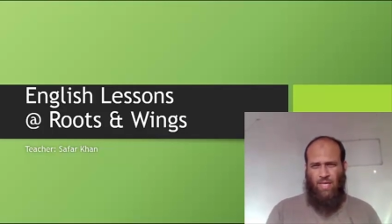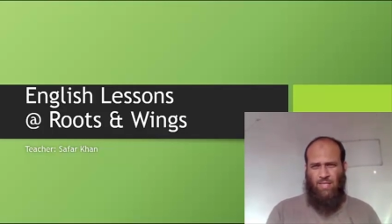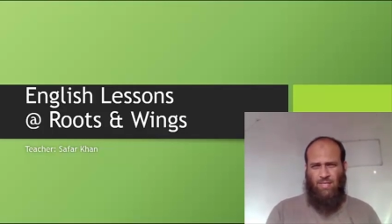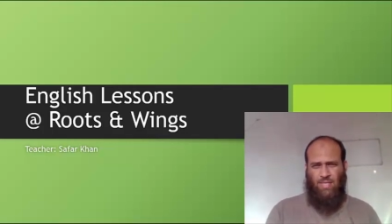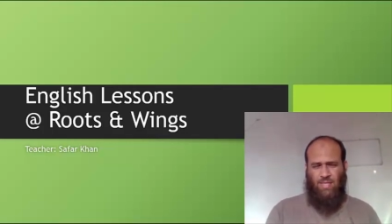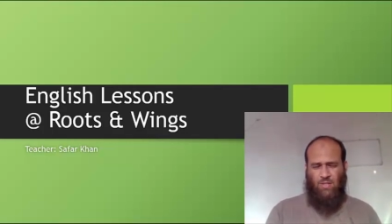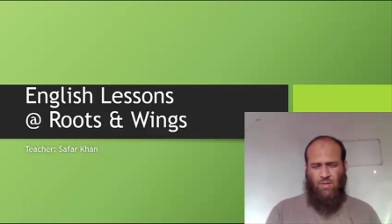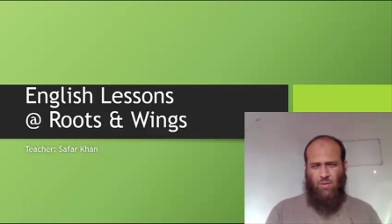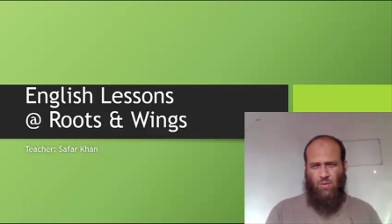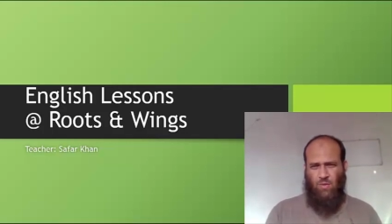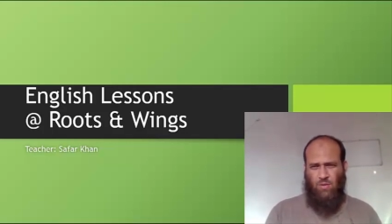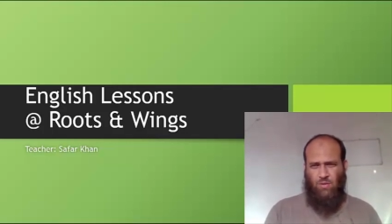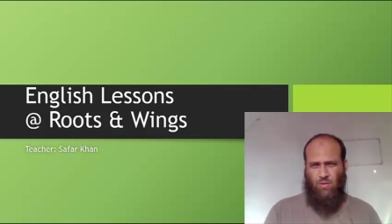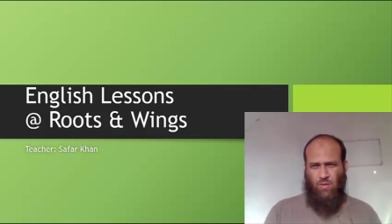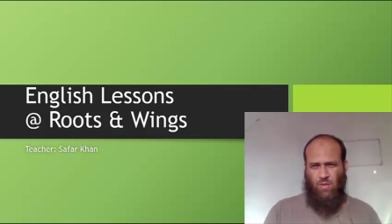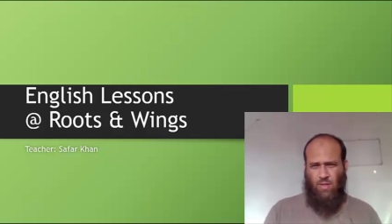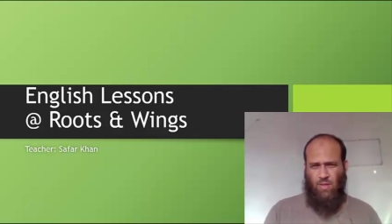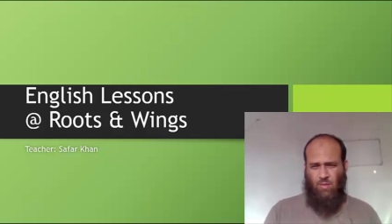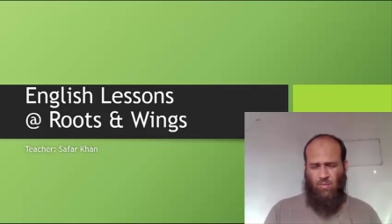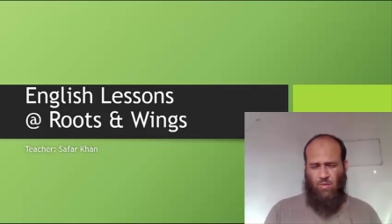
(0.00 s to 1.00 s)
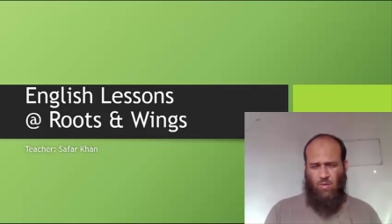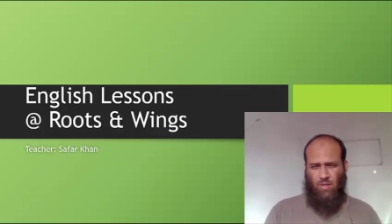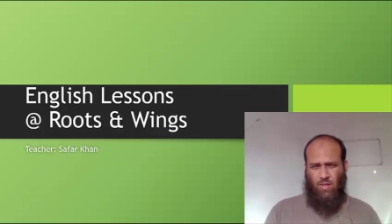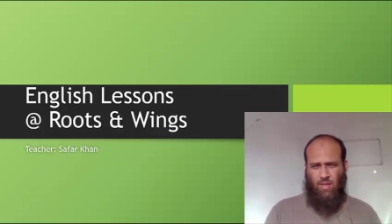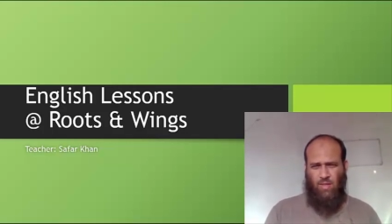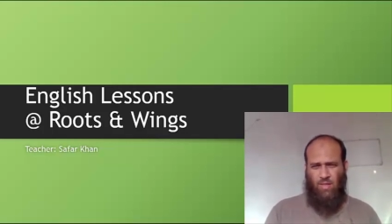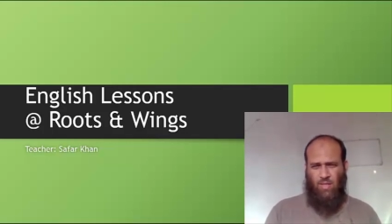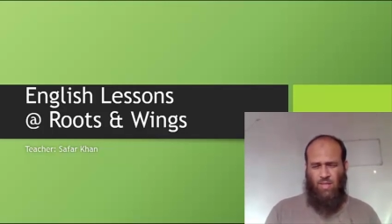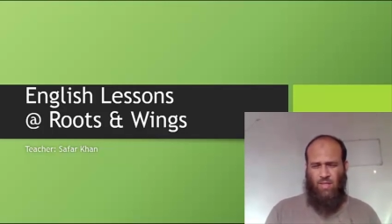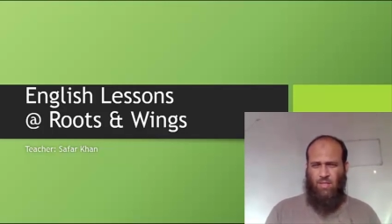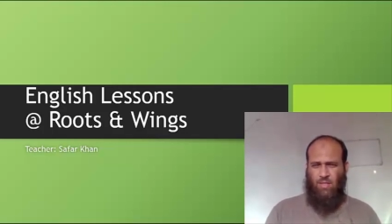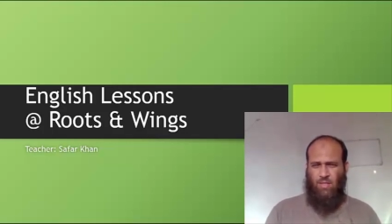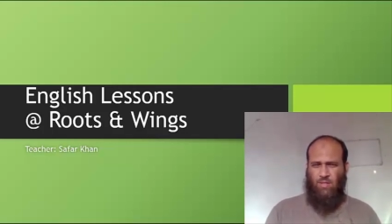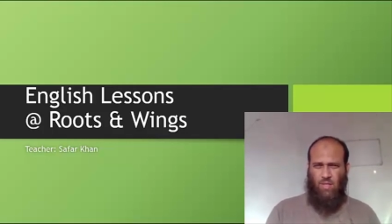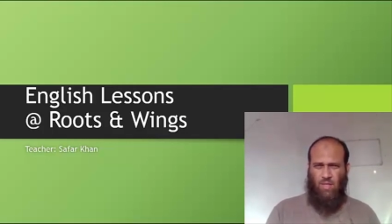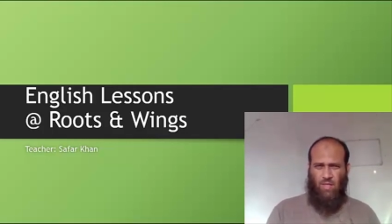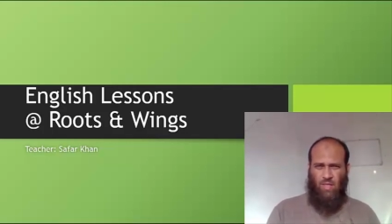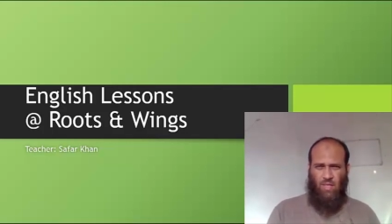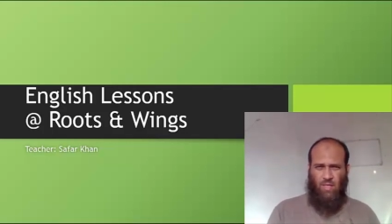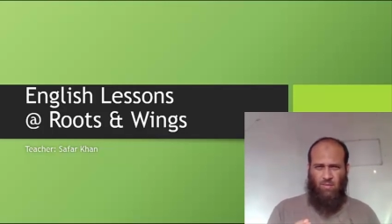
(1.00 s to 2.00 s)
As I told you in the morning that
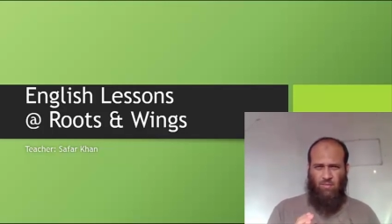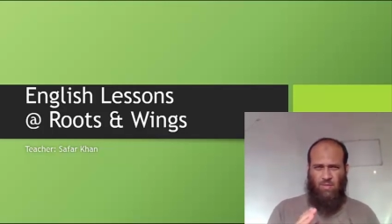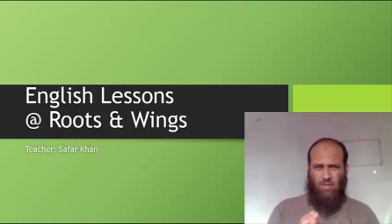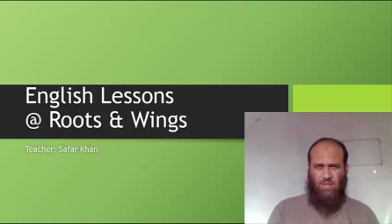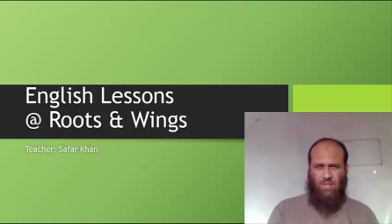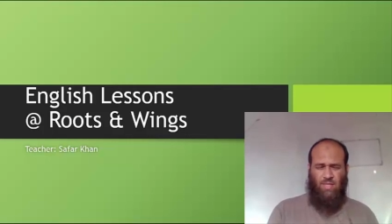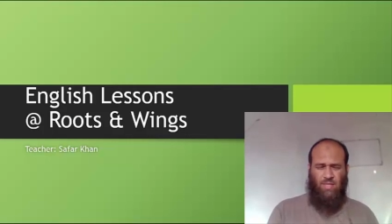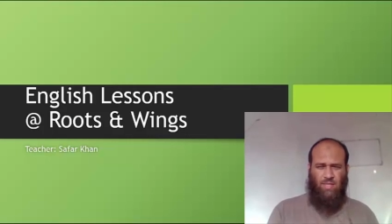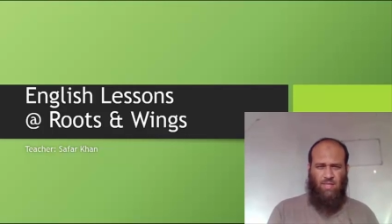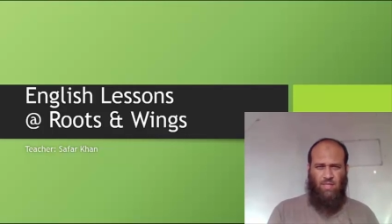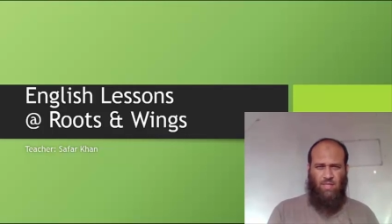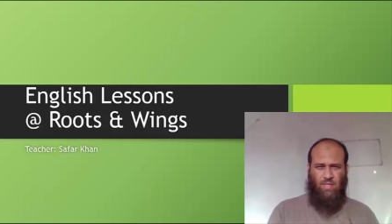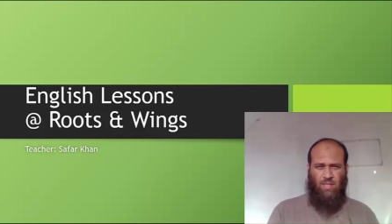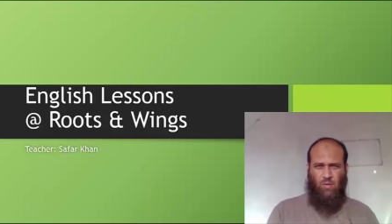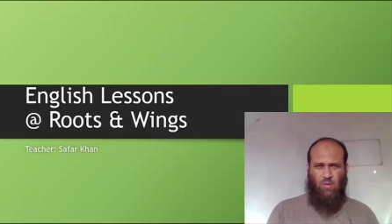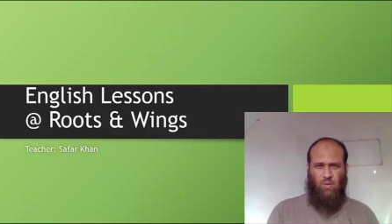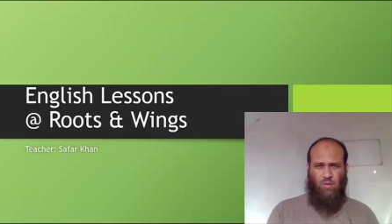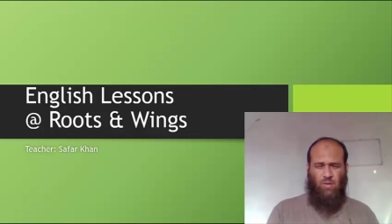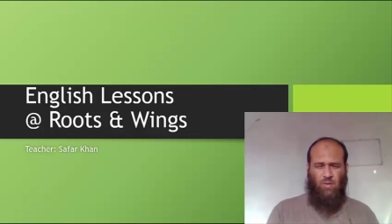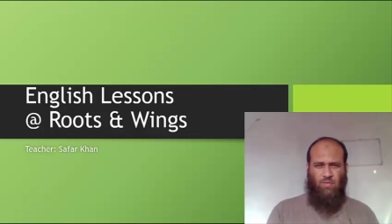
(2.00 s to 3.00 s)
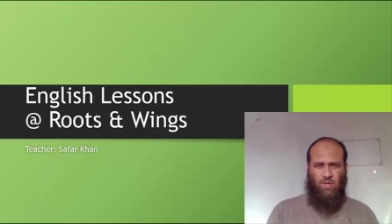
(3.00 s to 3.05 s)
inshallah I'll be sending you